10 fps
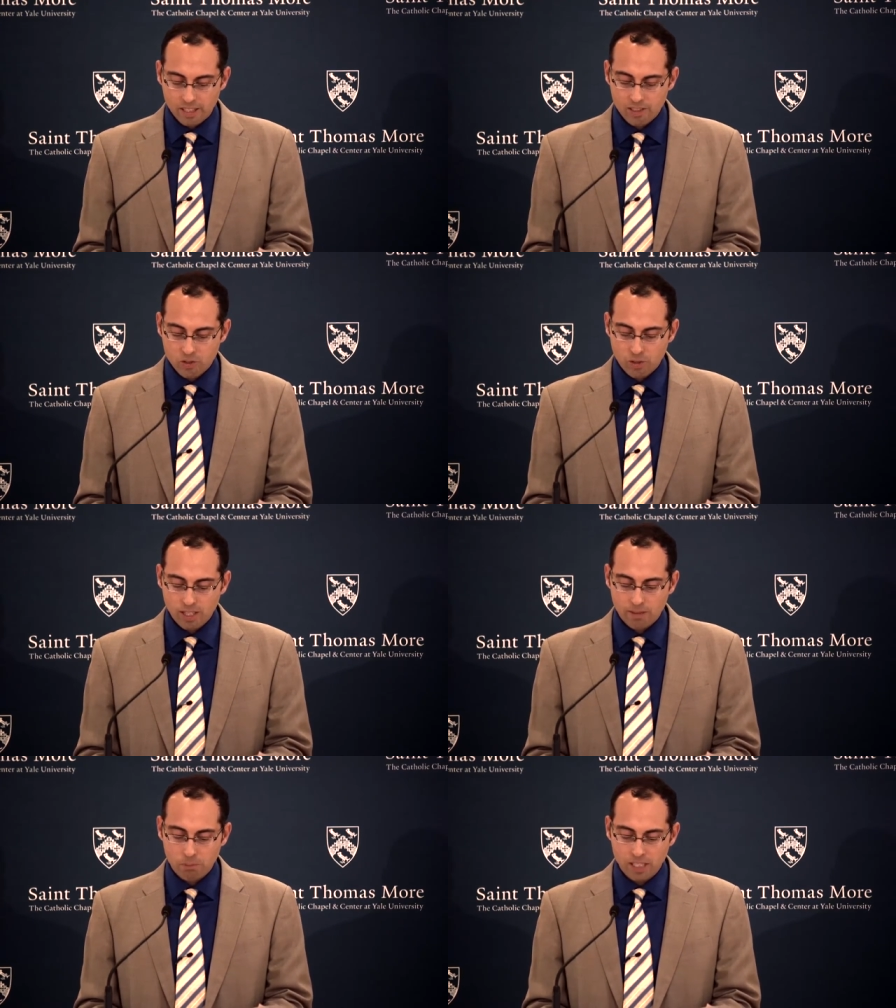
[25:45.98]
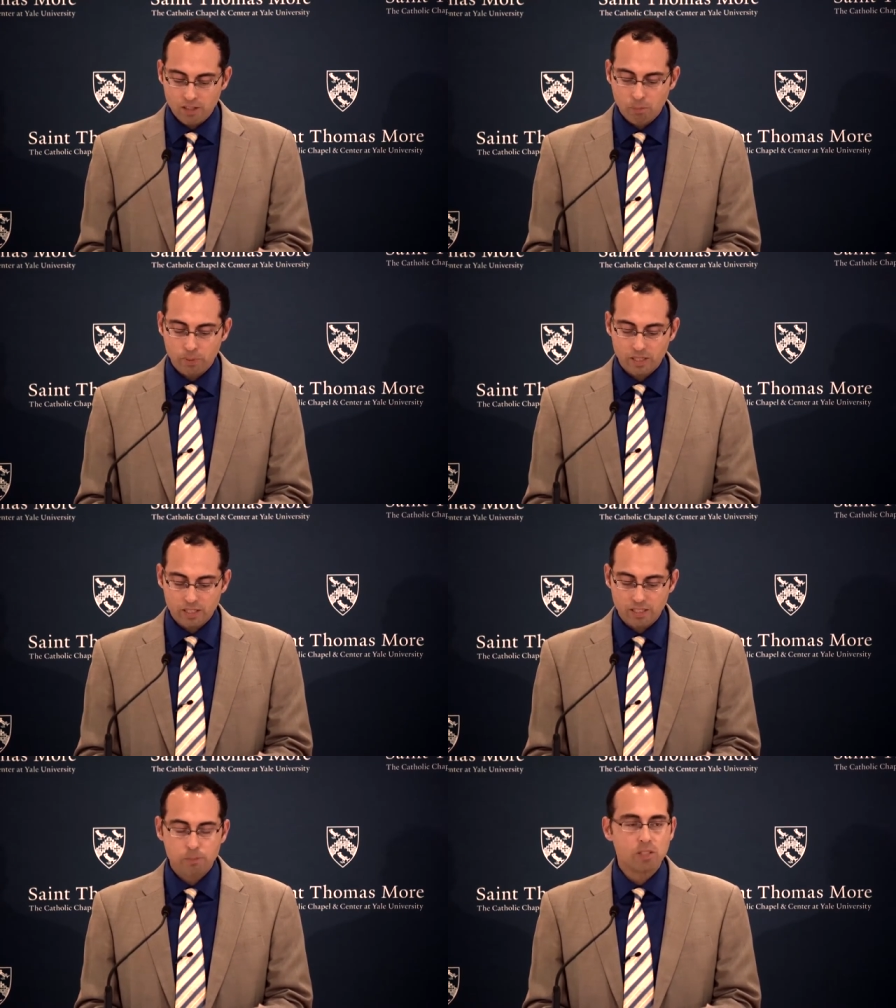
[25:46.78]
In the dream, my
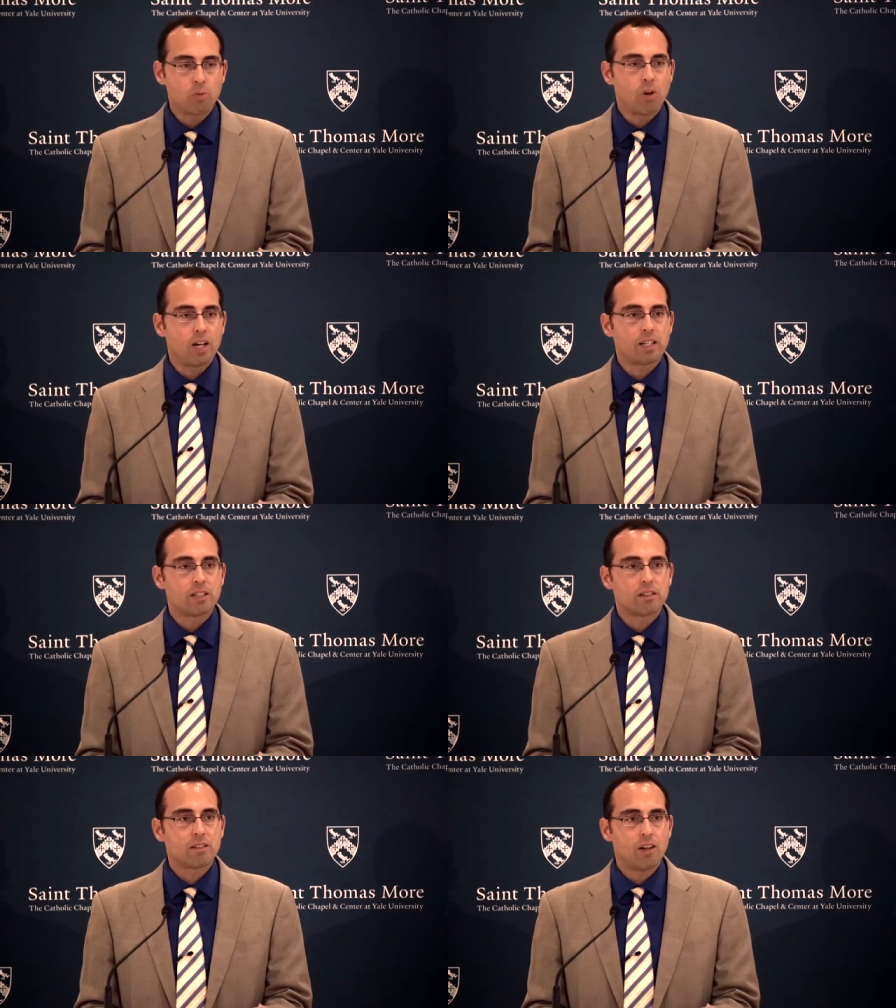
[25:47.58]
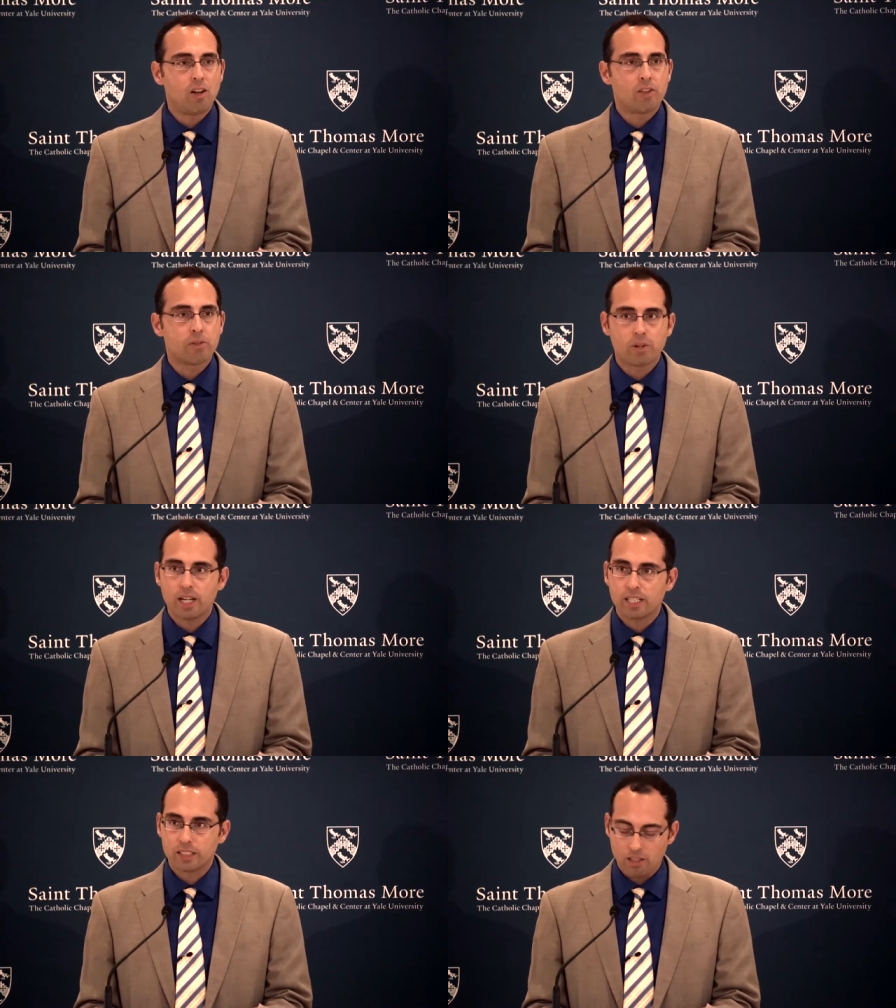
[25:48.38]
notebook dipped in water, all the
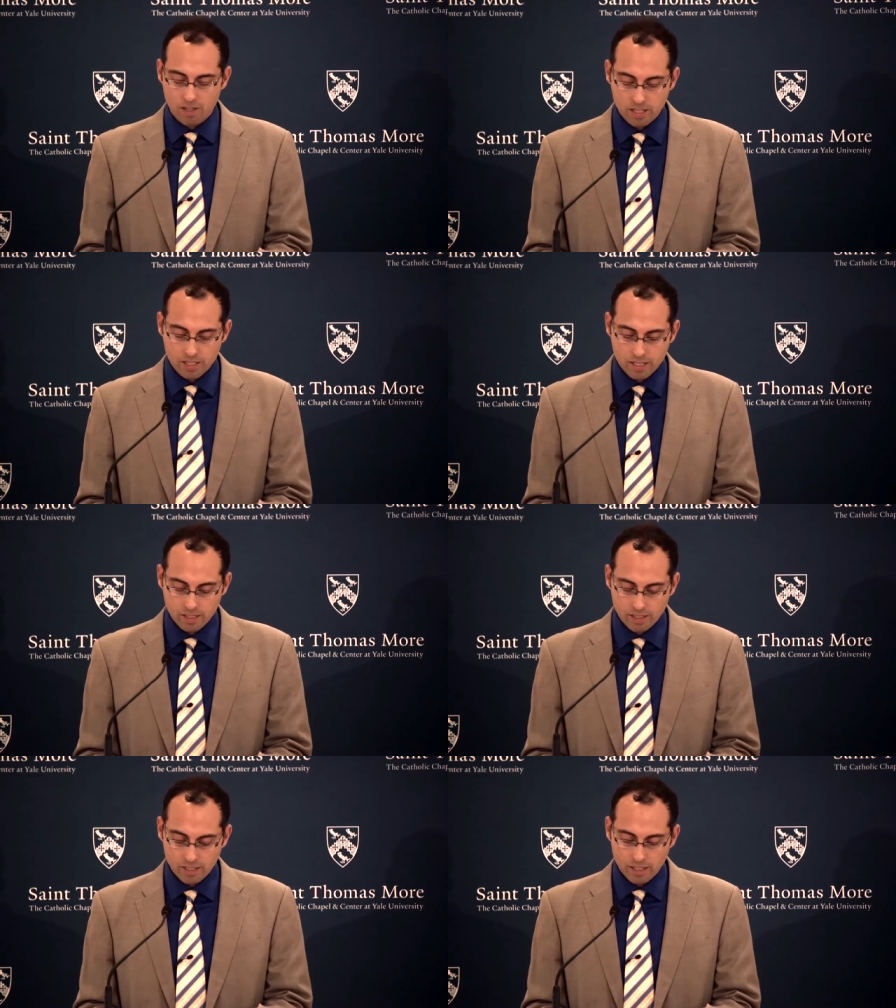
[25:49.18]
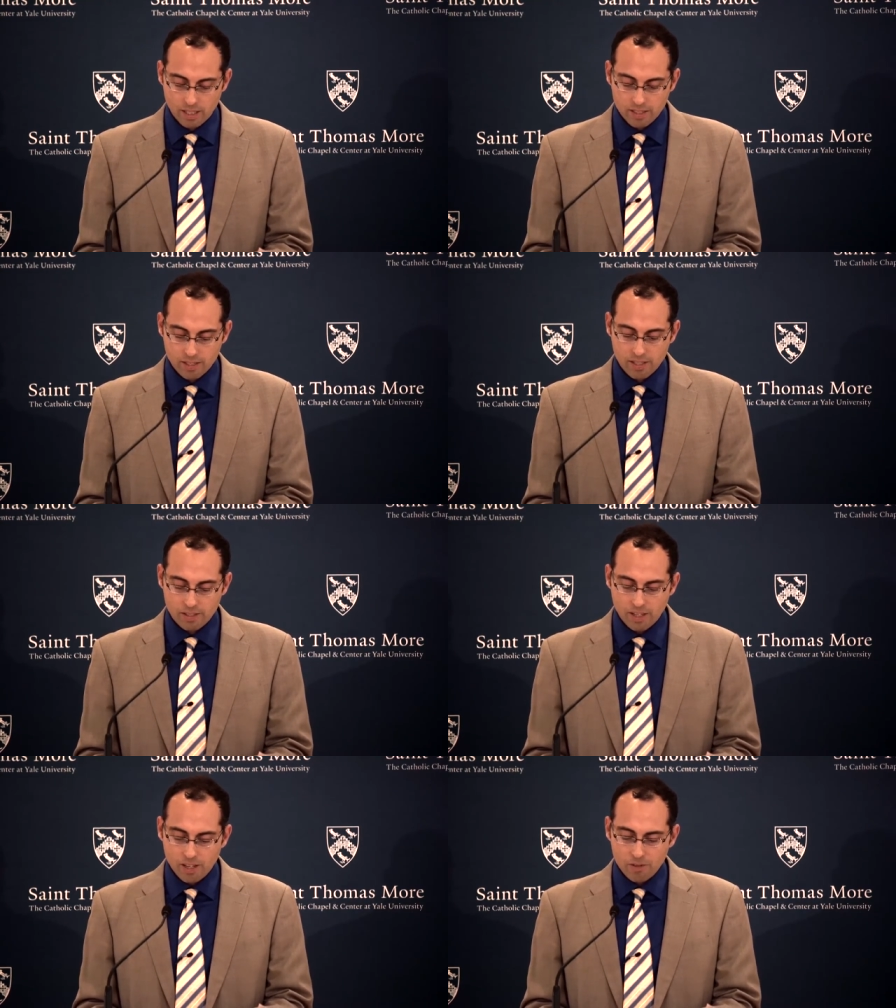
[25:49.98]
writing lost.
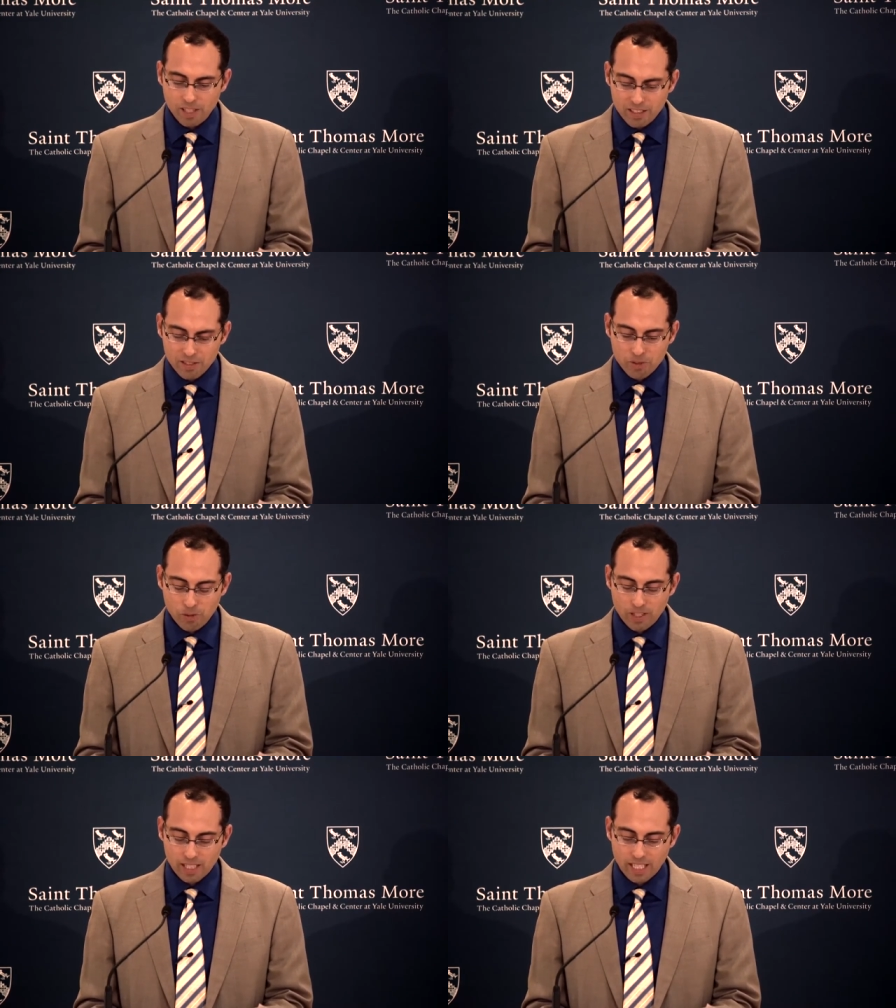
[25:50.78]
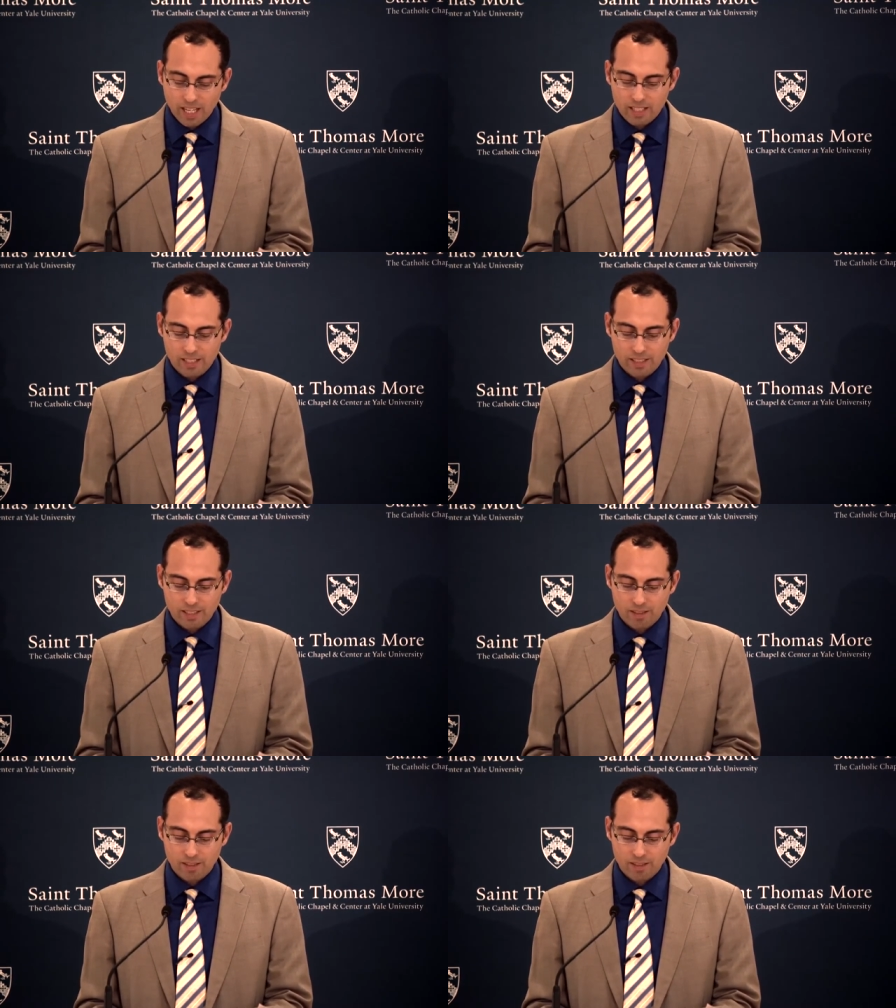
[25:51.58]
Says, Read the story again.